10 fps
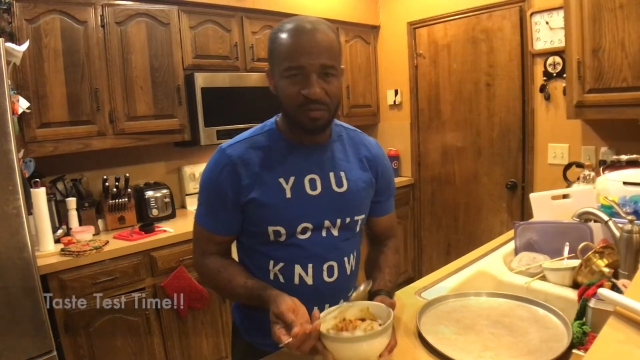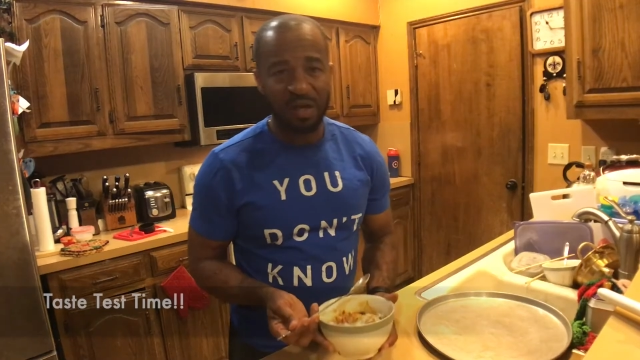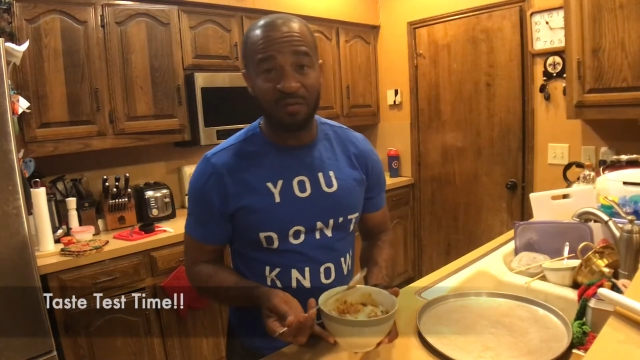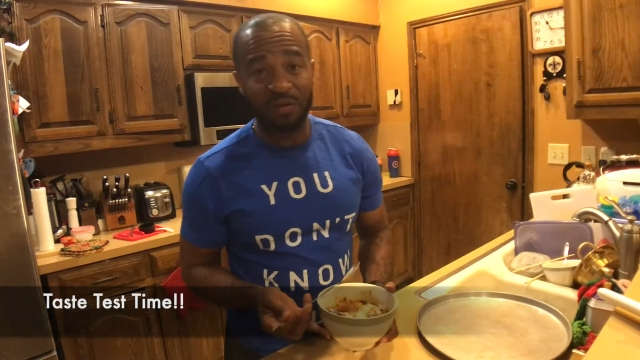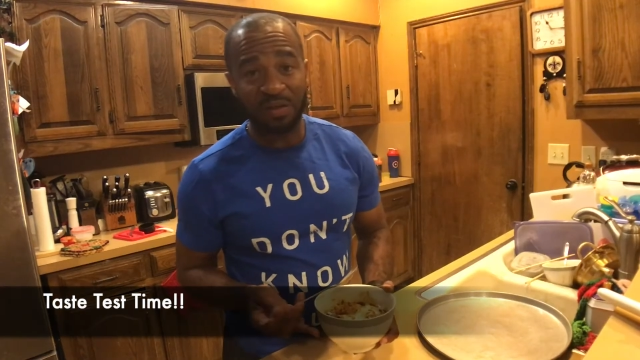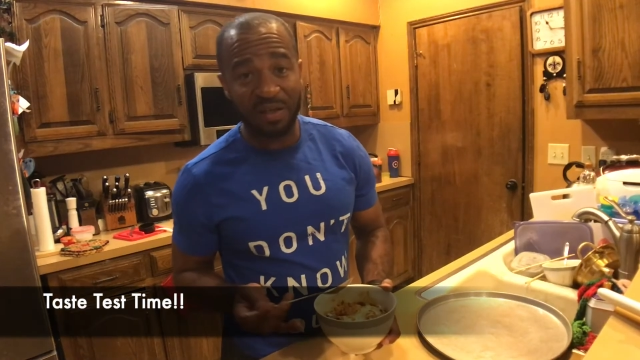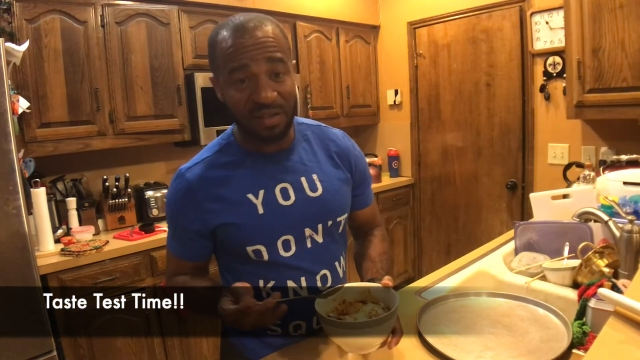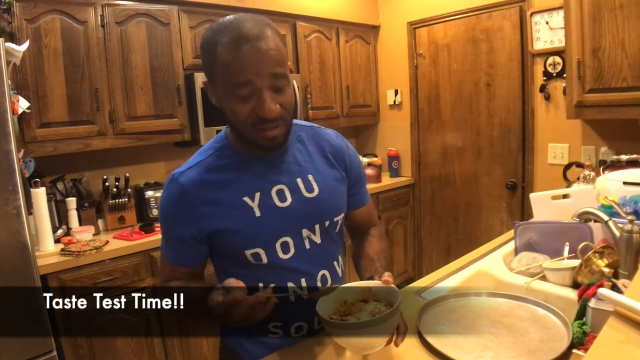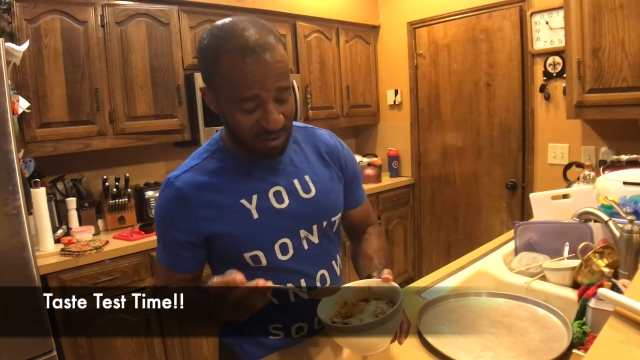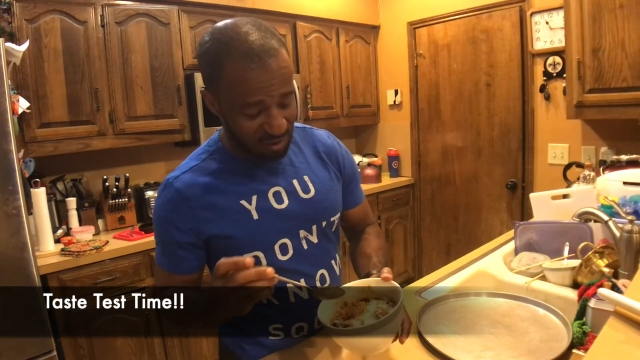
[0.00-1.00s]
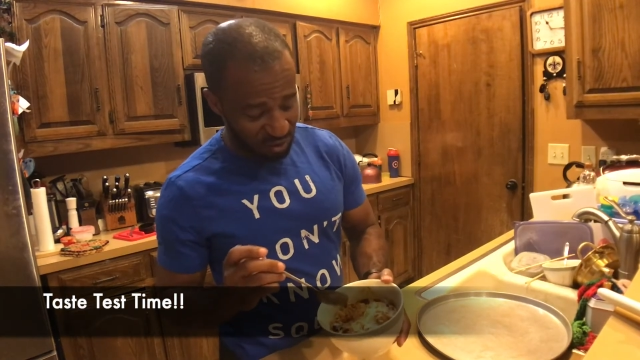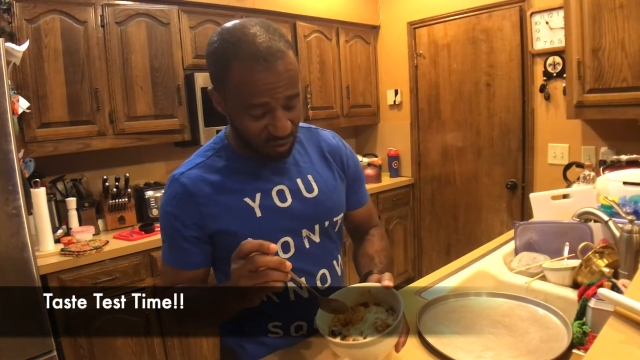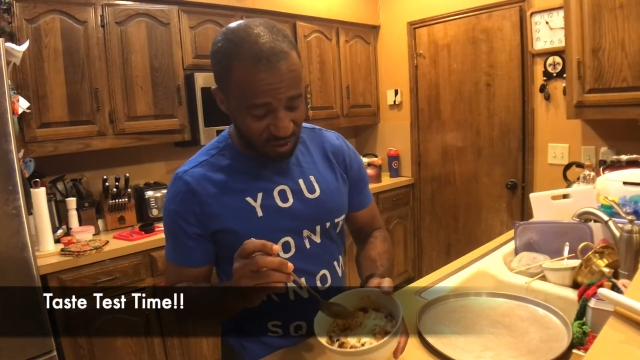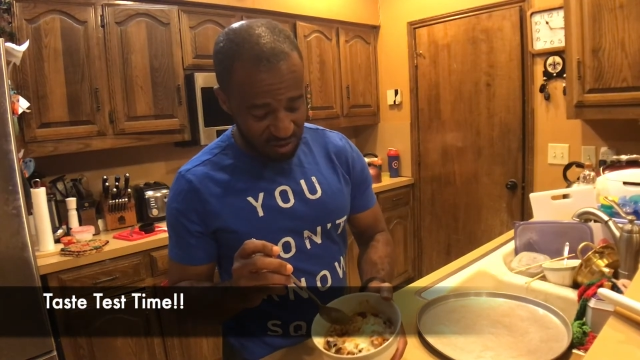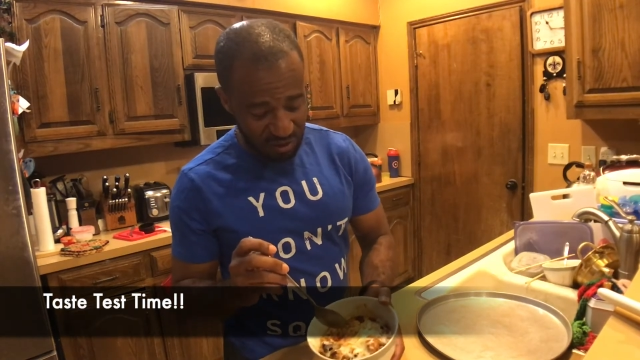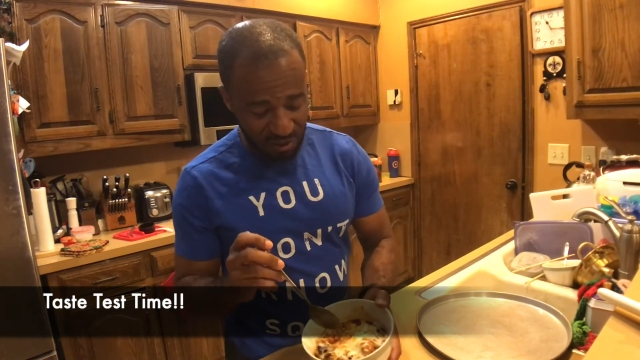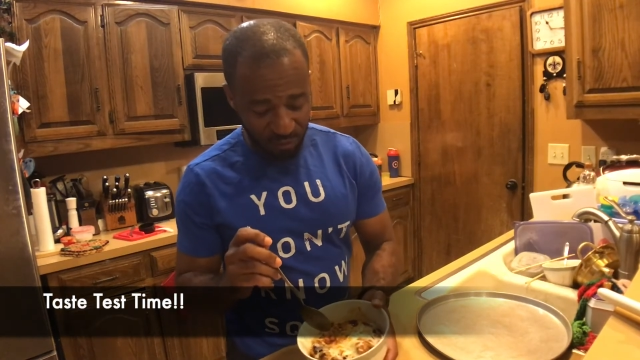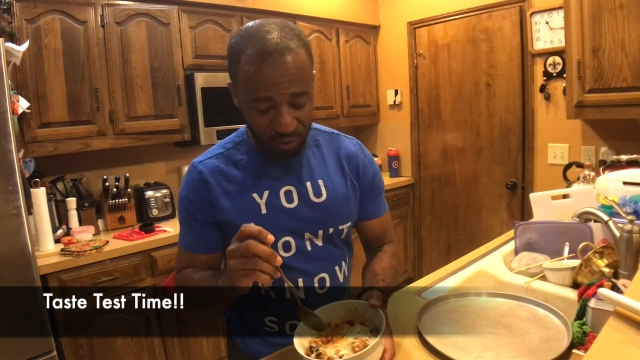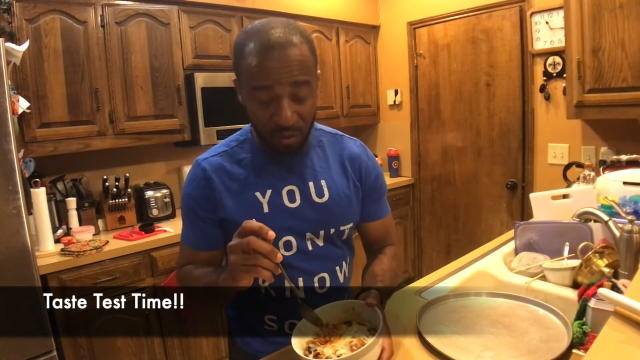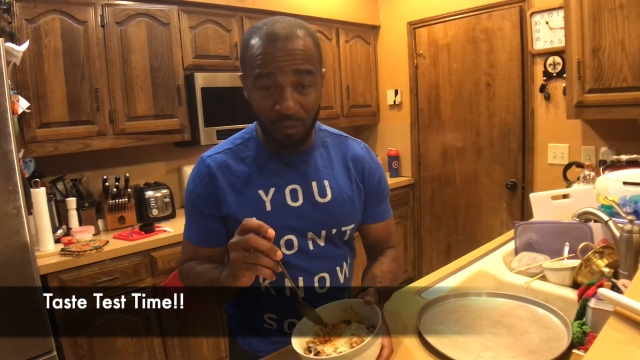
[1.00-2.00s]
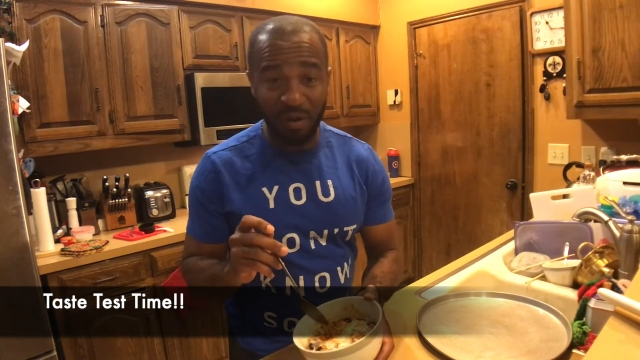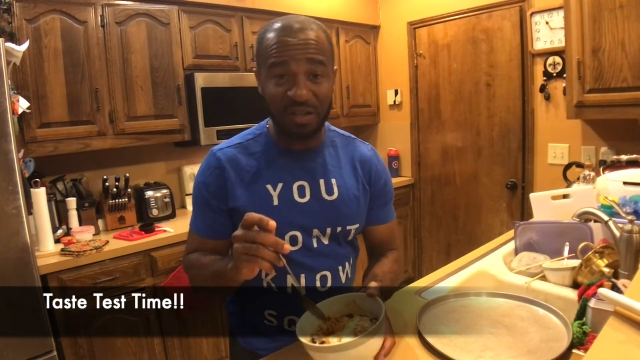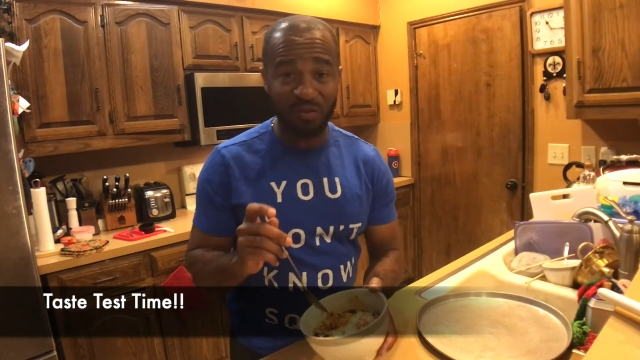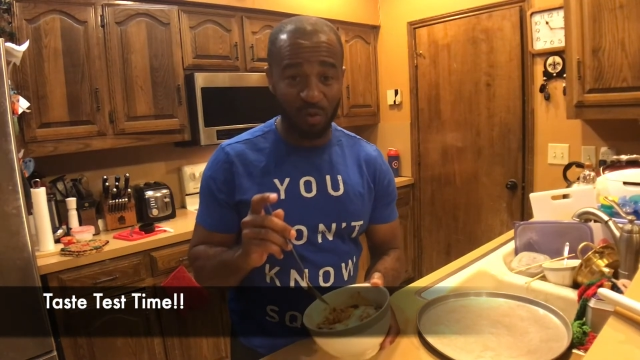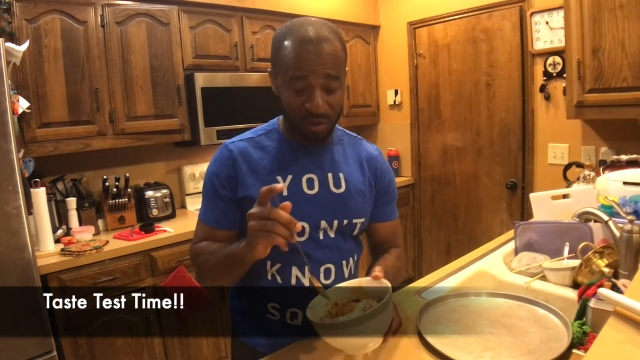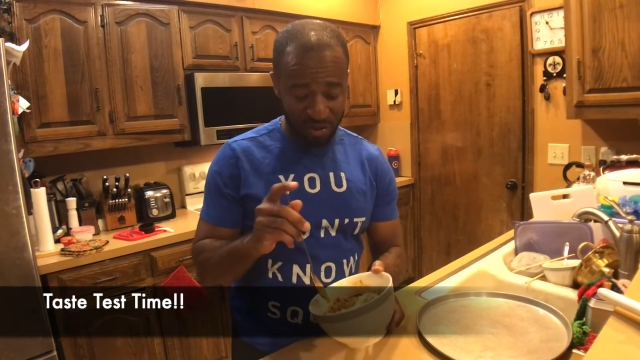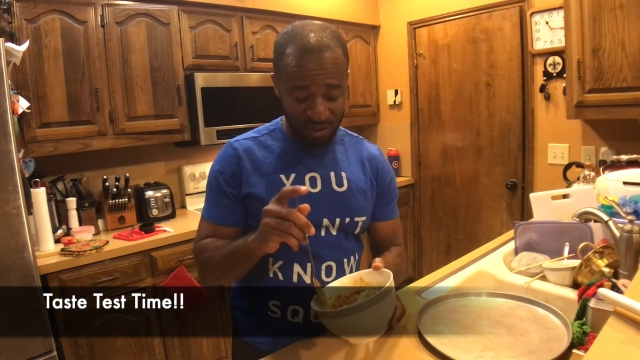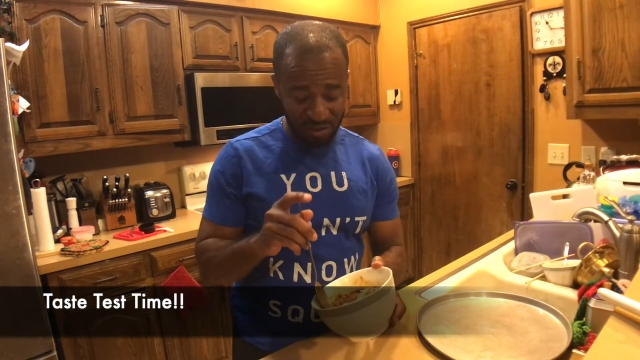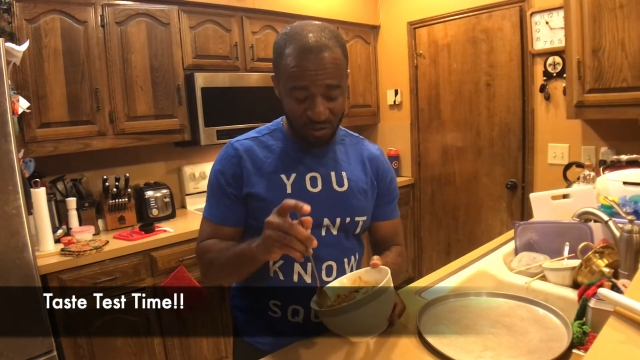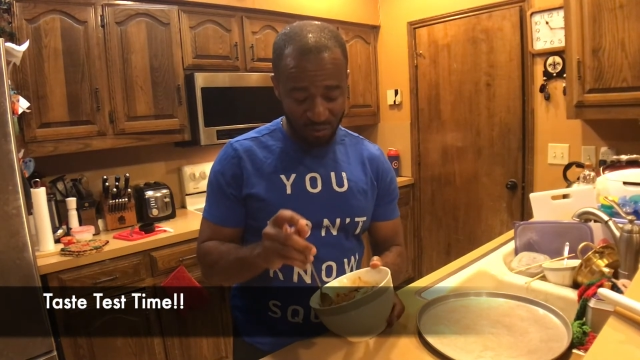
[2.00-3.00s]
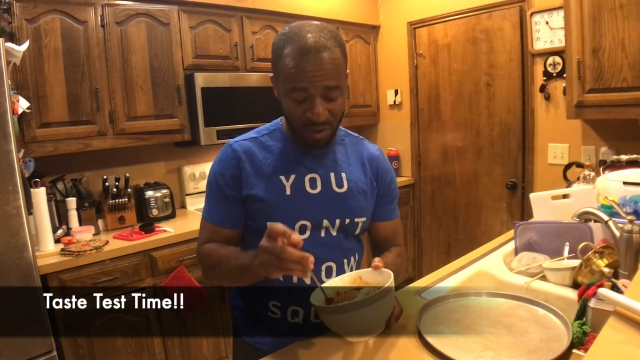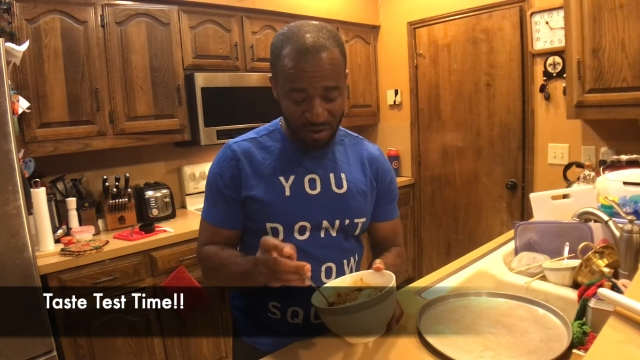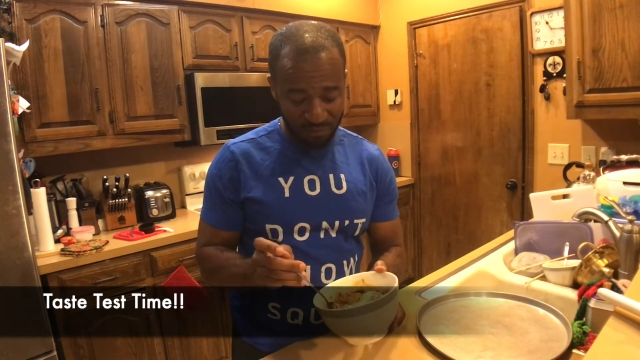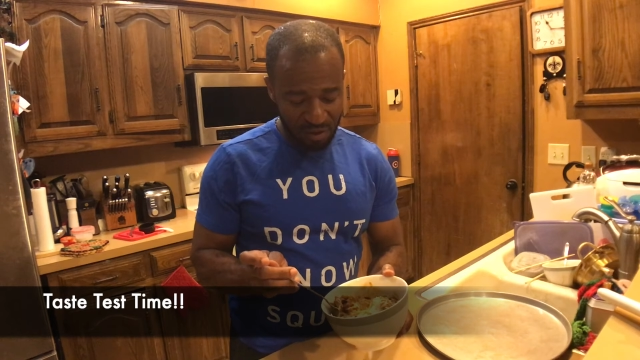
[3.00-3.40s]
Time for the taste test. As you can see, I put a little mozzarella cheese on mine.